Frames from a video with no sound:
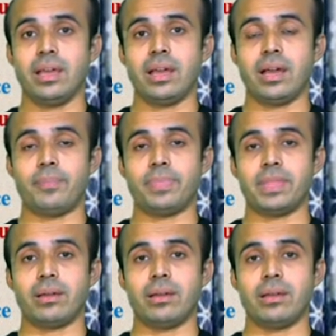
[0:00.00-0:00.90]

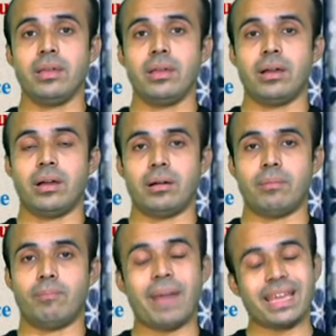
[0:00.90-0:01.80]

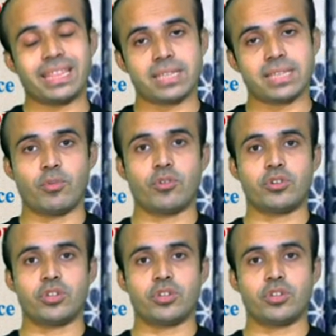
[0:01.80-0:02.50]
by the support